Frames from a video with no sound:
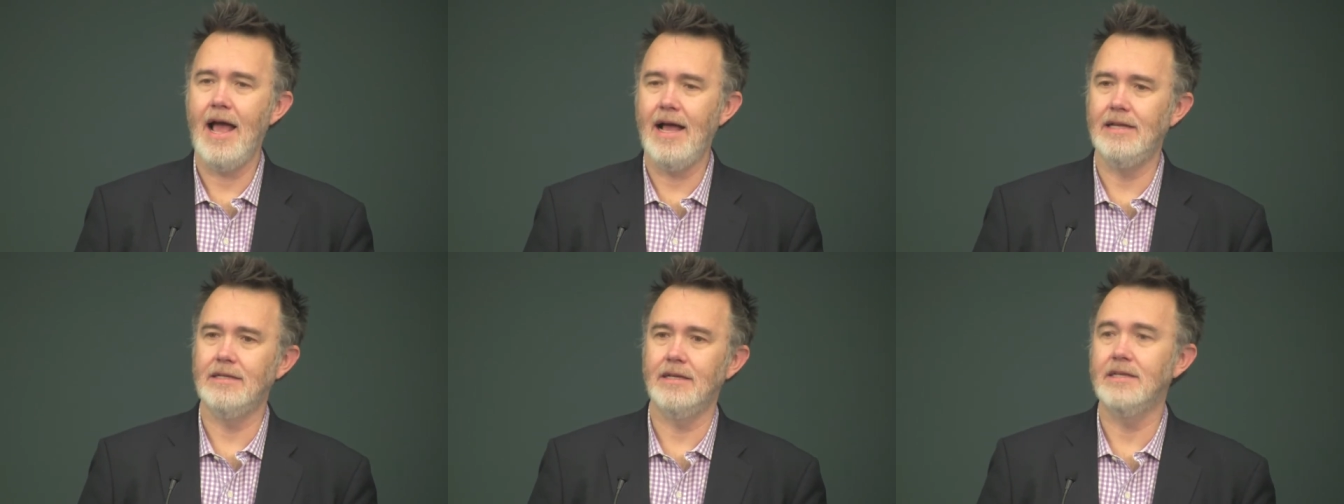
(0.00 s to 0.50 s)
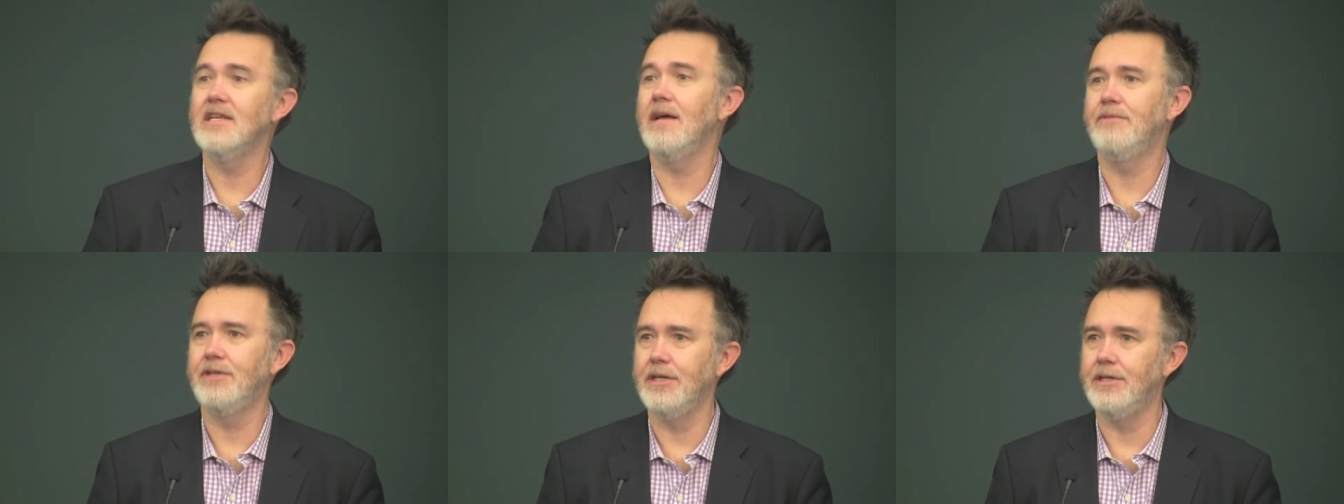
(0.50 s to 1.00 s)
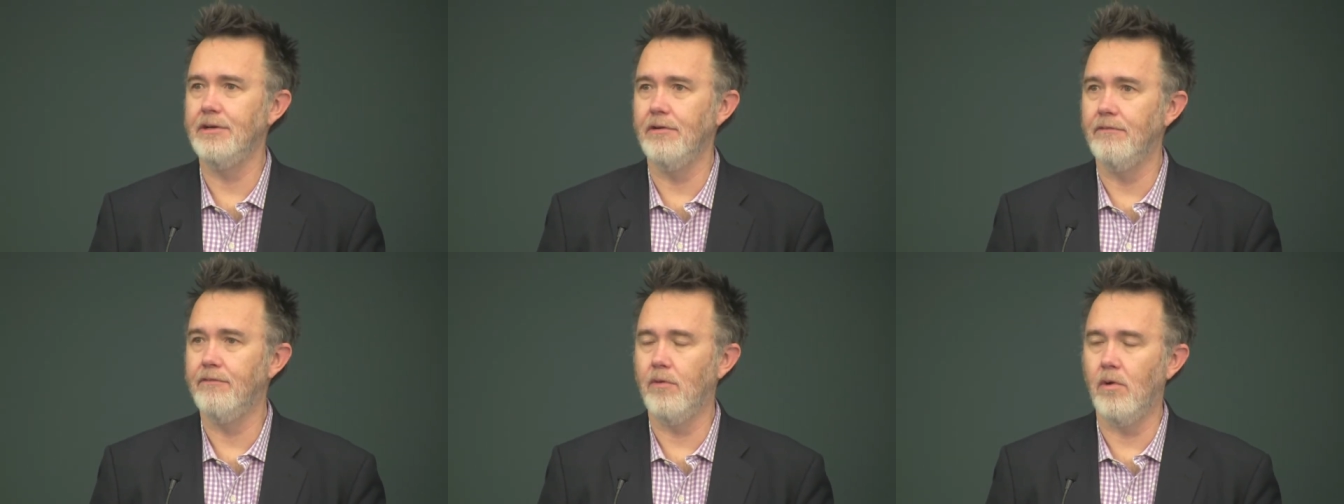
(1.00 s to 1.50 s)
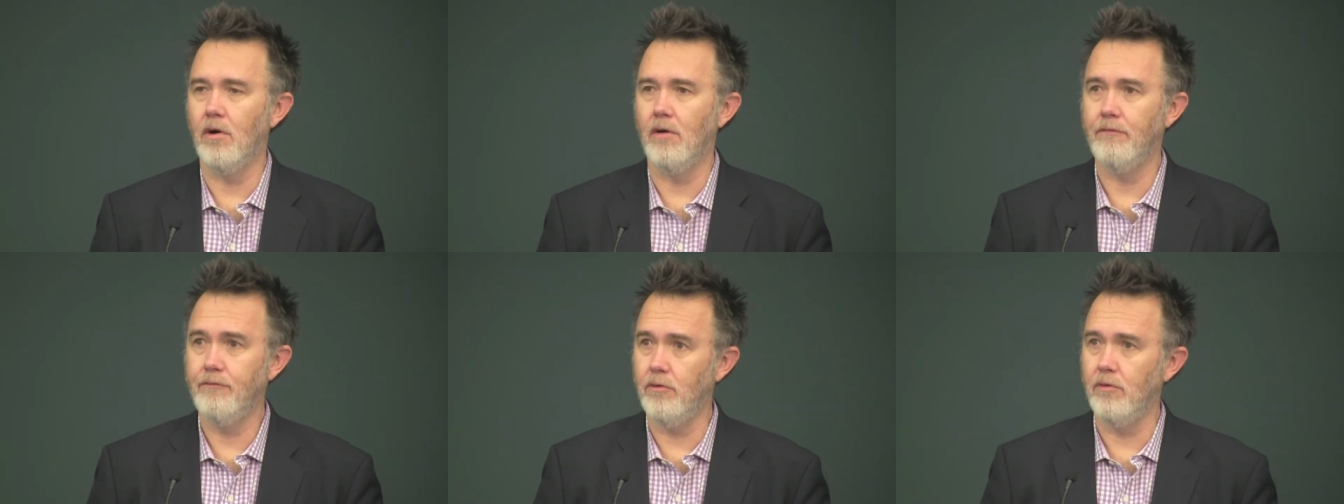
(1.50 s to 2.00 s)
as a substitute
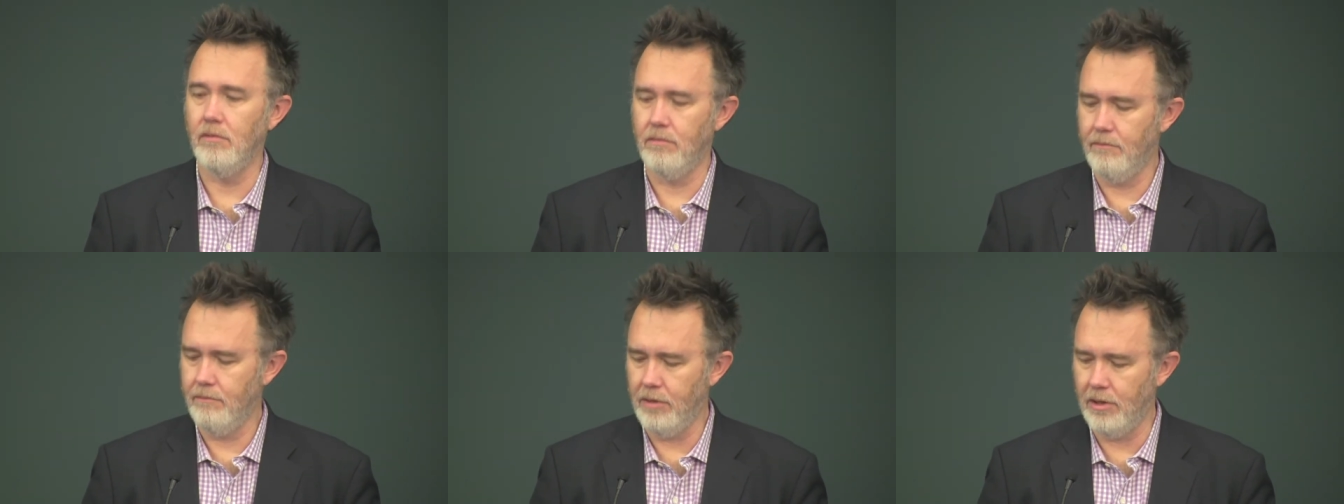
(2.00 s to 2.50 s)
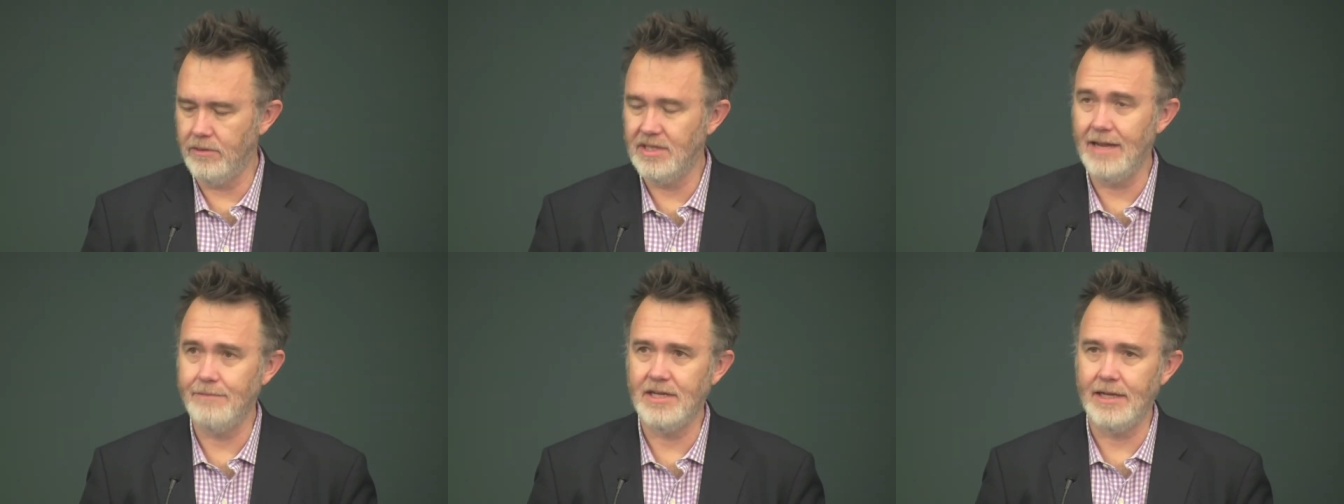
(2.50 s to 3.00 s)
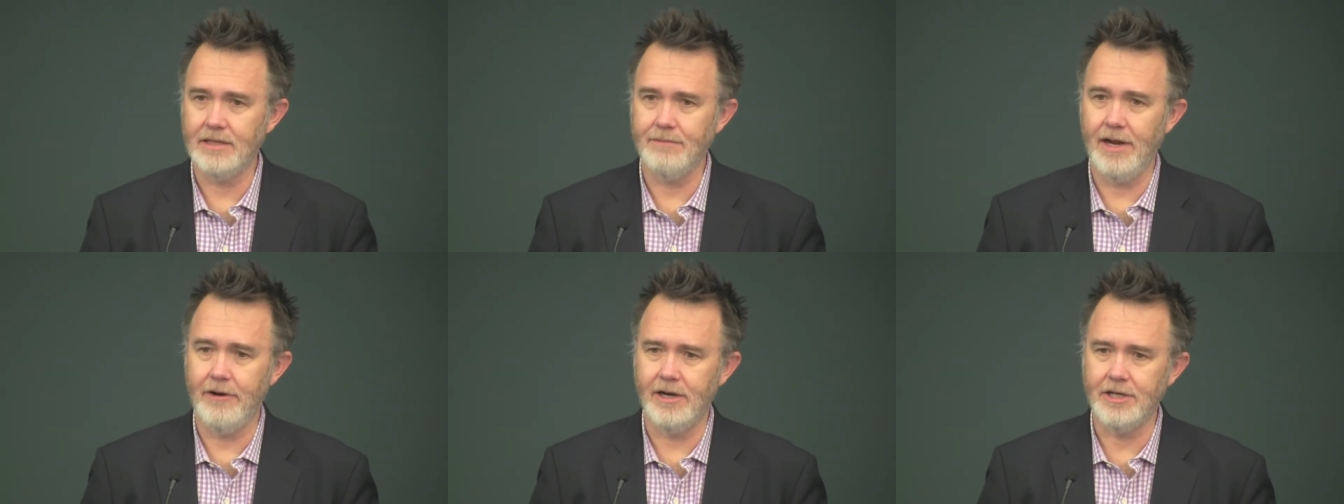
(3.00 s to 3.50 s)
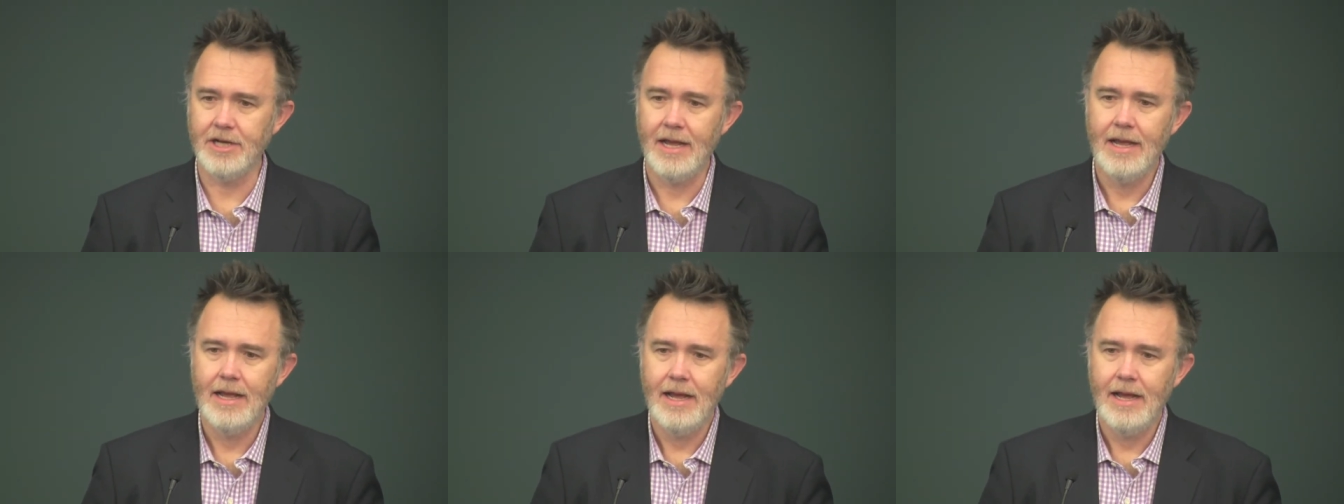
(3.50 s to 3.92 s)
for full-blown same-sex marriage.